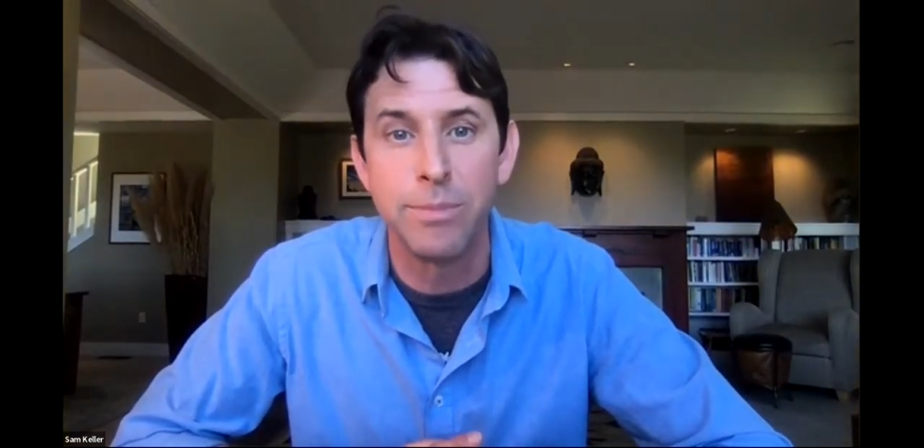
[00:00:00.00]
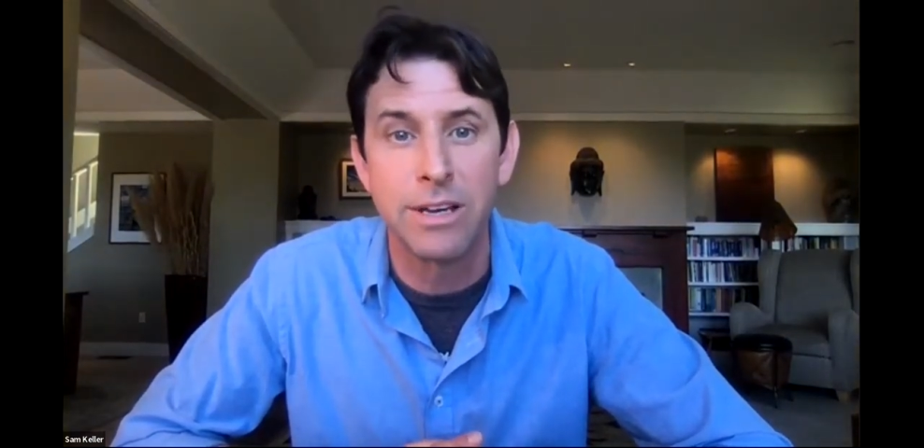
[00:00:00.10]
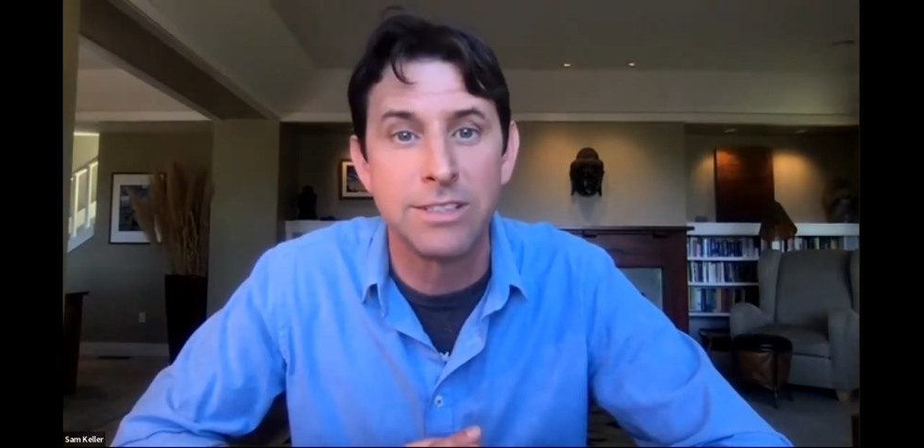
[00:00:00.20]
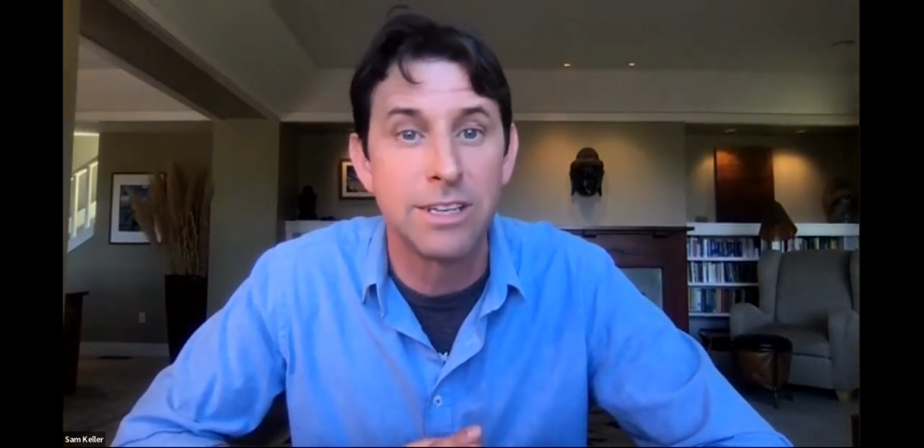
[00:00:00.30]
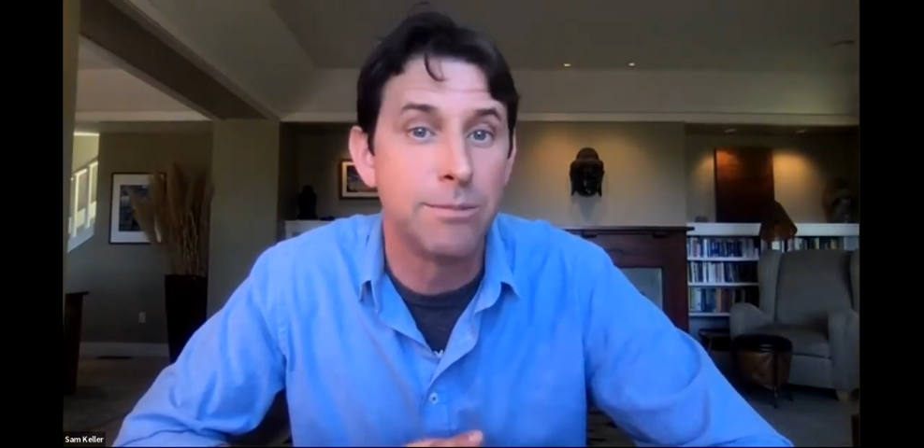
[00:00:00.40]

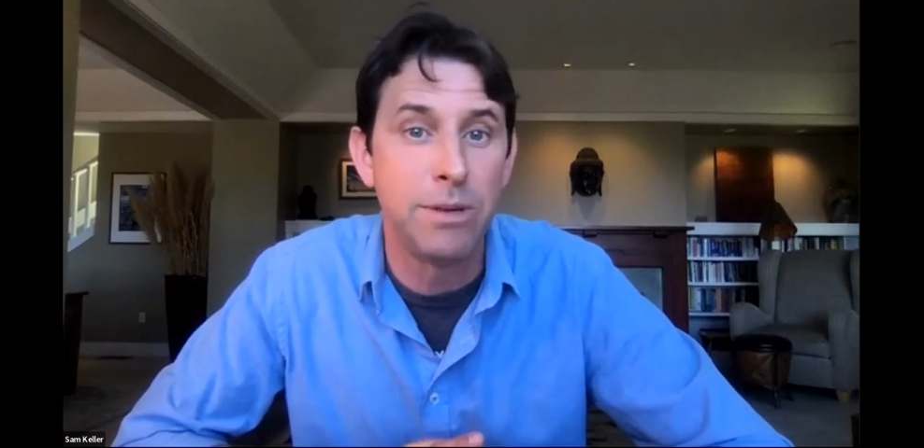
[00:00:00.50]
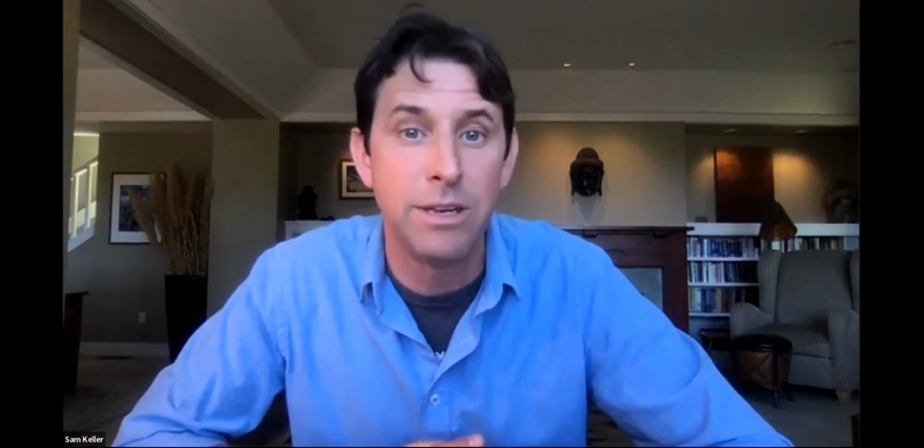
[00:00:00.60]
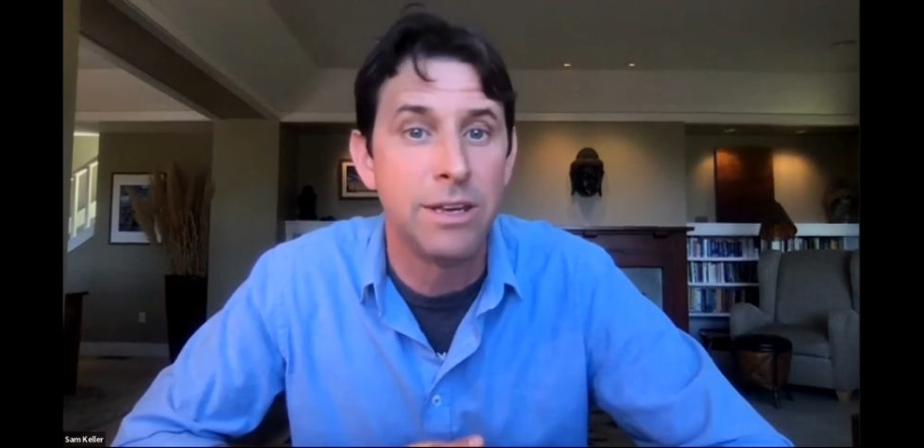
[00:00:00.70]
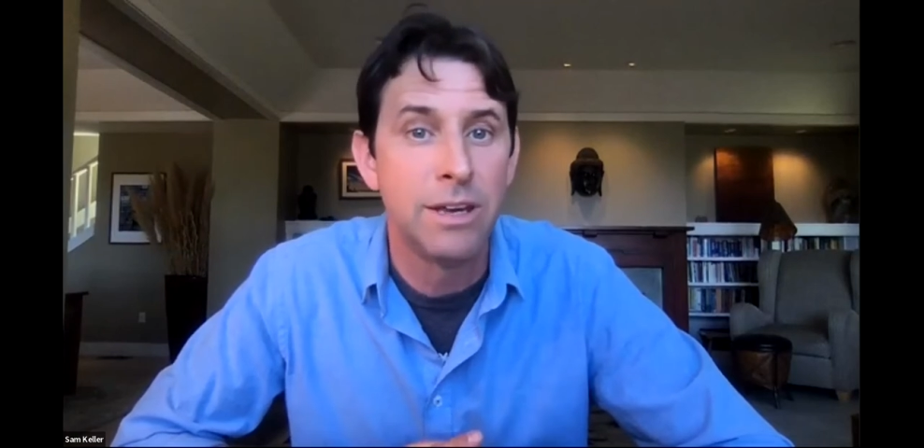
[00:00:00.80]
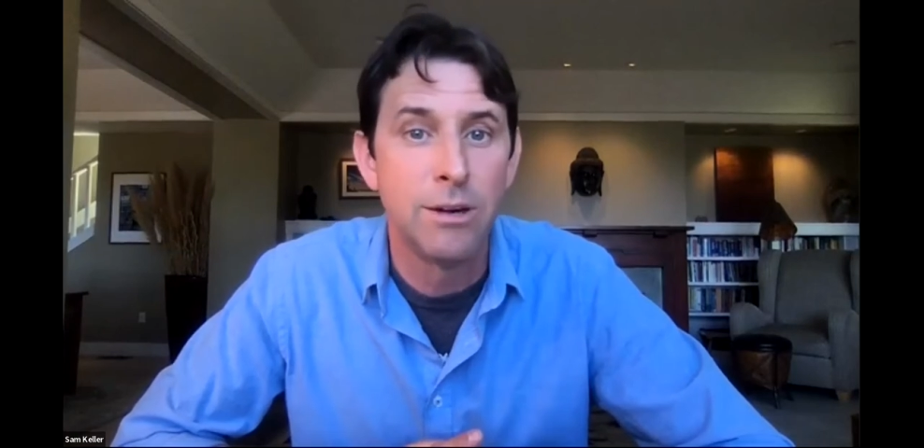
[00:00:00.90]
because it can
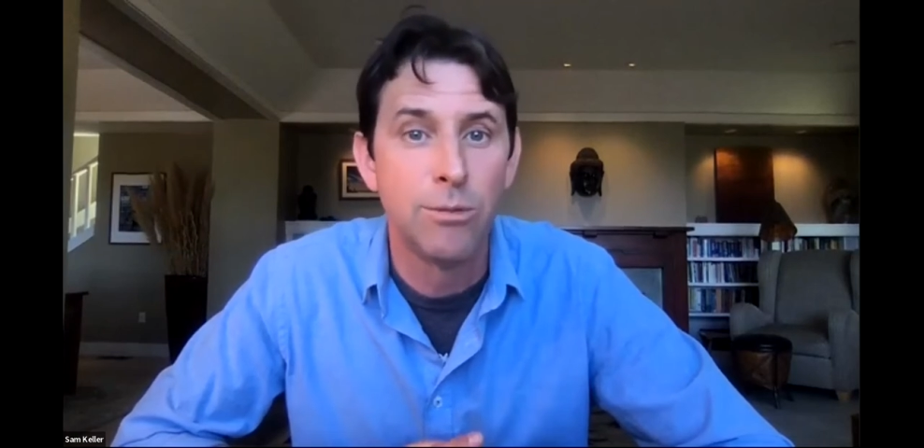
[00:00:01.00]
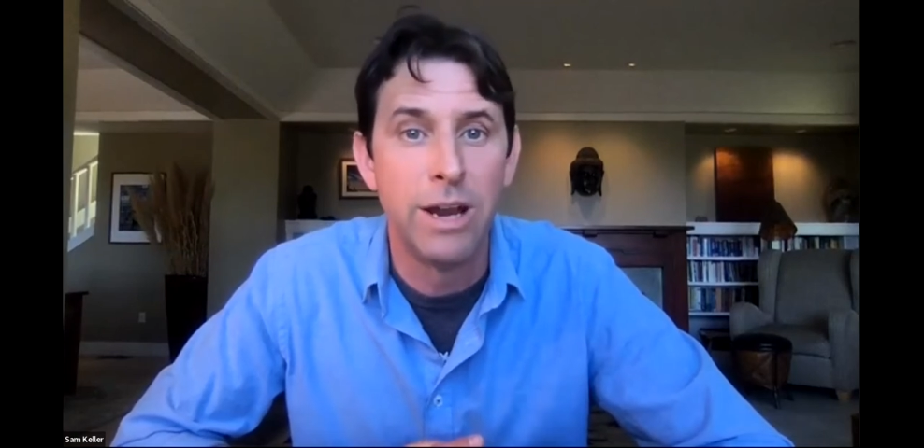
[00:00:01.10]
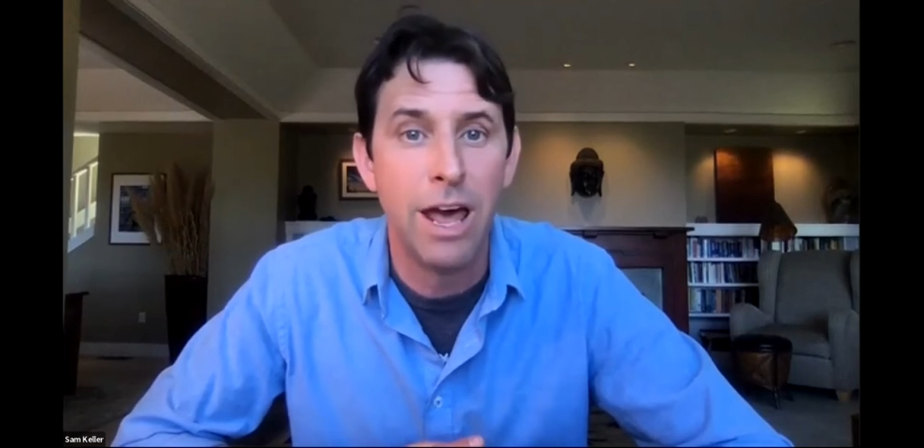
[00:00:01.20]
be one